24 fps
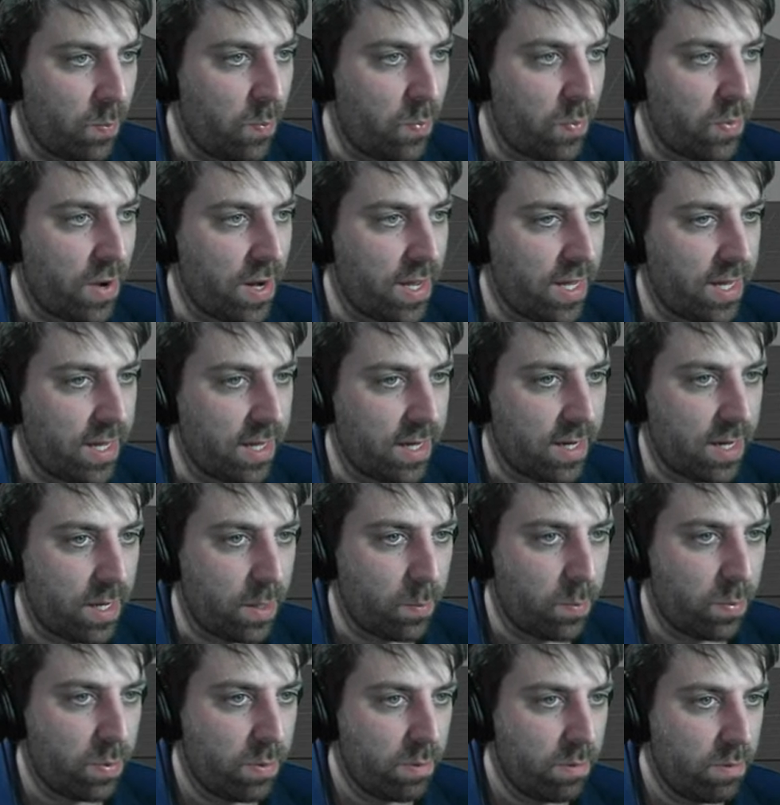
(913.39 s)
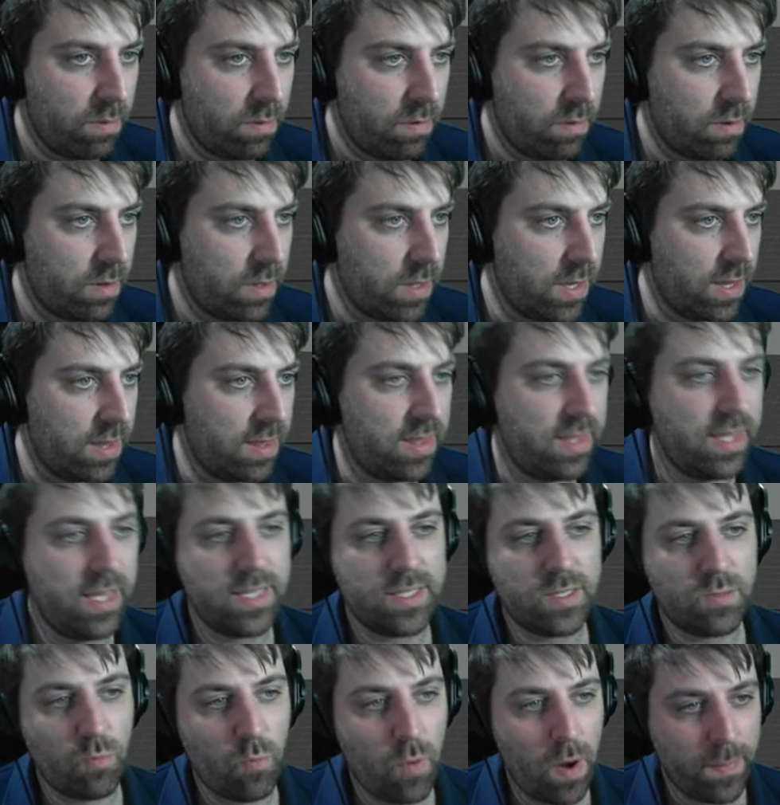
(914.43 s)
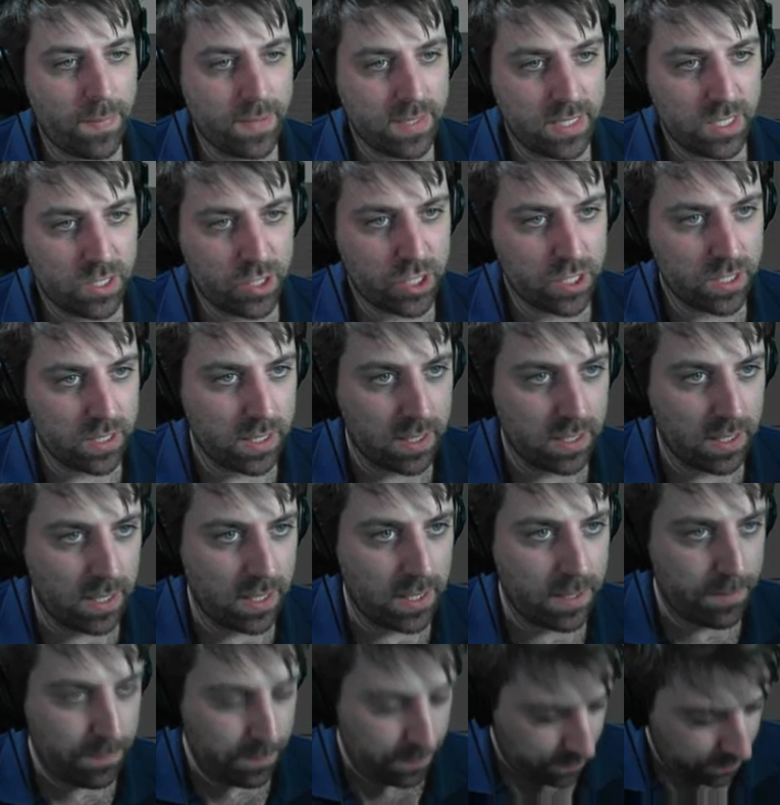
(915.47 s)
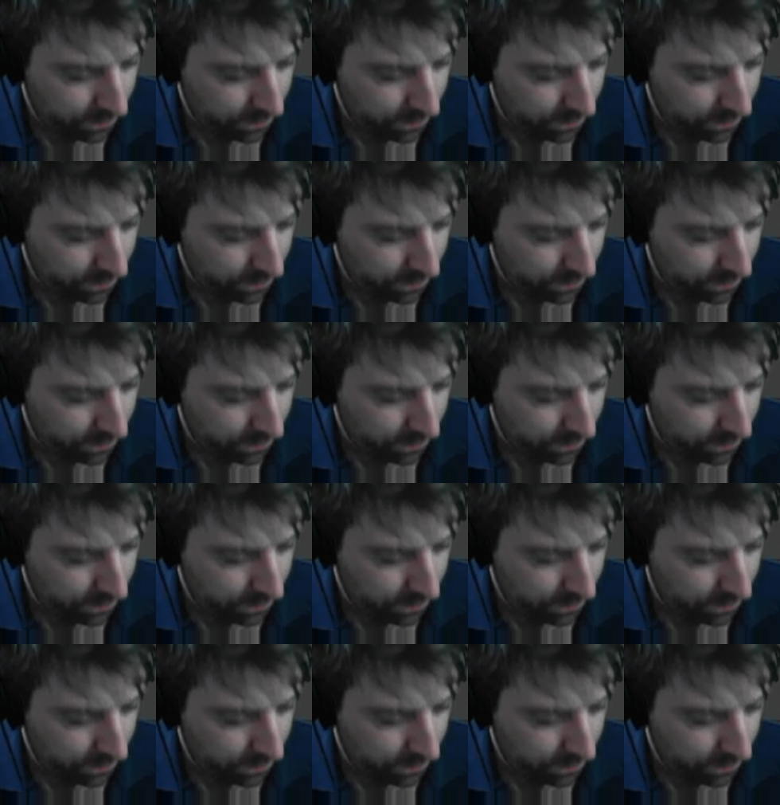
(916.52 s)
breaking up this repetition in here.